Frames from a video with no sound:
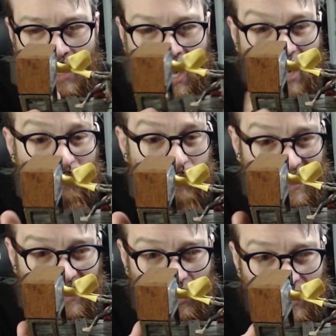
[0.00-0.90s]
I
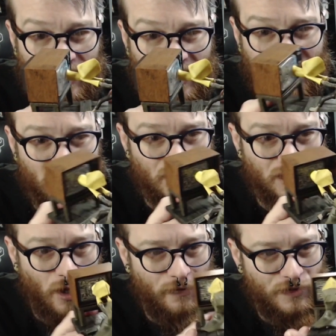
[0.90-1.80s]
really like it. There's a
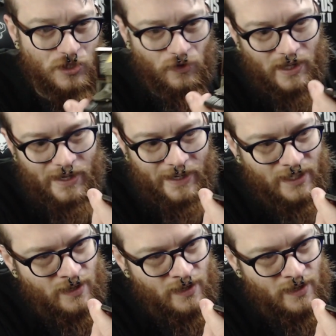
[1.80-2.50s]
lot of sort of like